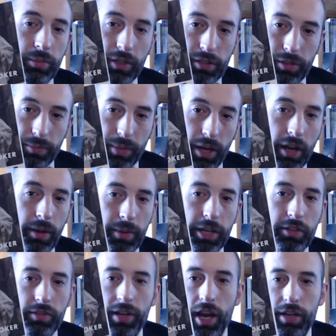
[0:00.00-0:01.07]
superb
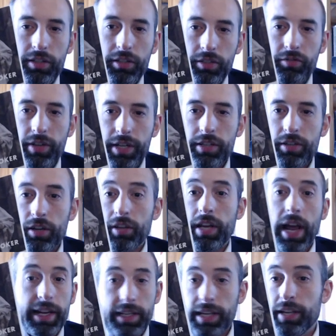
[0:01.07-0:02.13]
introduction to Richard Hooker
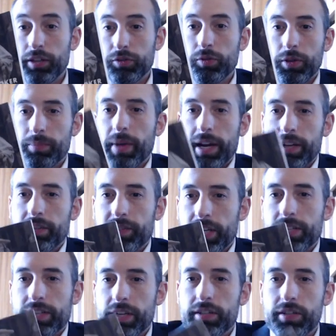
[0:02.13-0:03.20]
and deals with many of these
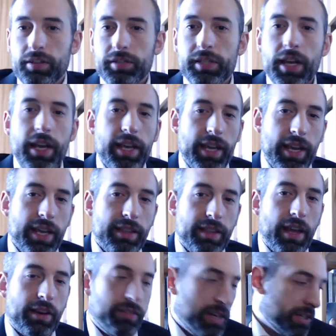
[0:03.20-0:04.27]
issues in their
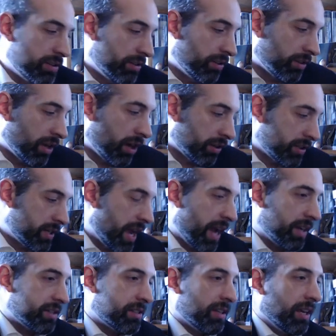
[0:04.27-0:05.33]
original
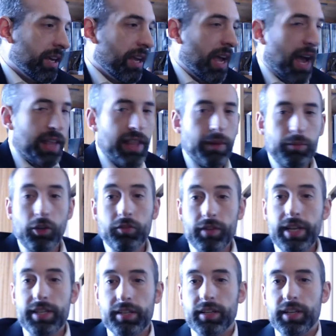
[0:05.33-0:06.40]
context. And then more
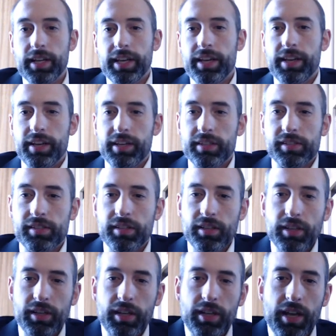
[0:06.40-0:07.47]
recently, he's
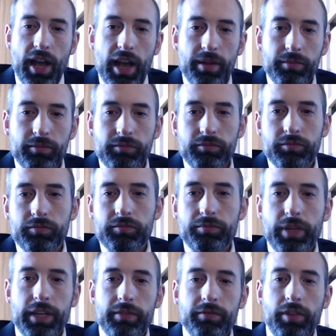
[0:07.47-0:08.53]
um, been
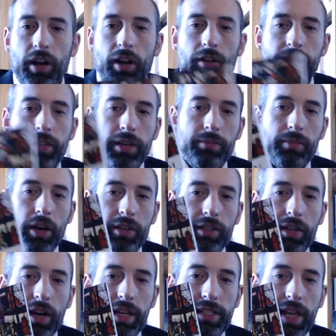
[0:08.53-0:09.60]
involved in
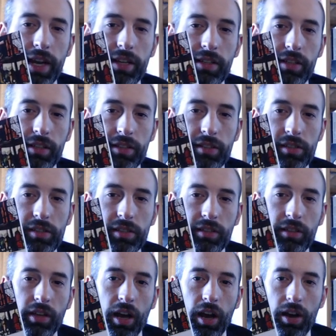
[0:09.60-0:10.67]
modernizations
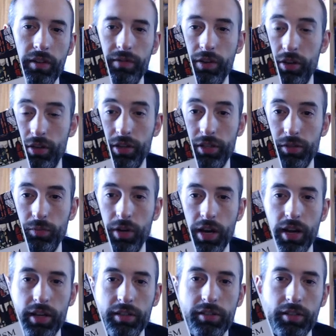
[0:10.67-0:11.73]
of Hooker's
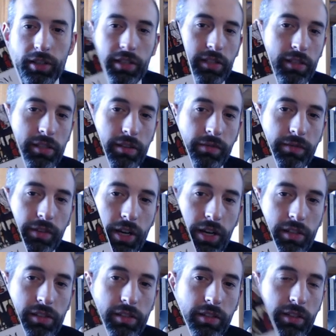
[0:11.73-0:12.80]
work. So this is the
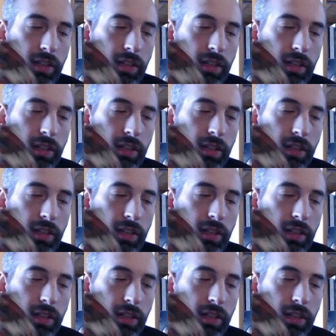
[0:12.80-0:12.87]
first